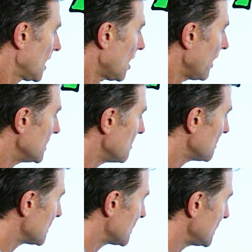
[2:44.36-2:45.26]
All right, number
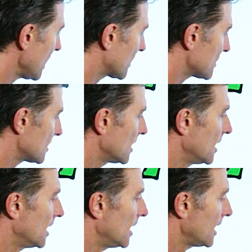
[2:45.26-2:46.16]
six,
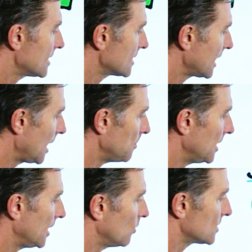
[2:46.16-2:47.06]

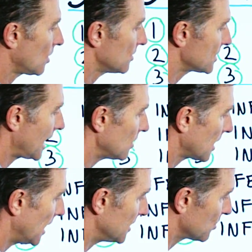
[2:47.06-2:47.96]
escaping what's called
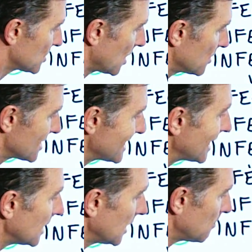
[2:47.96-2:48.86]
cytokines, which are
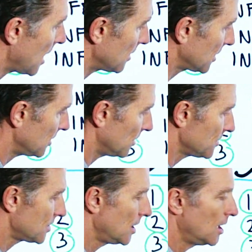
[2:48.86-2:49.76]
signaling
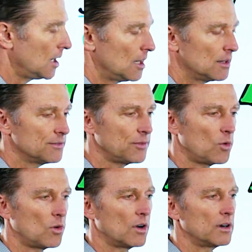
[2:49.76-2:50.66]
molecules
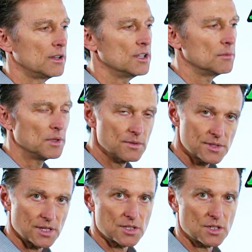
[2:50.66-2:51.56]
for the immune
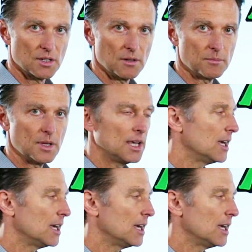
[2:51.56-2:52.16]
system.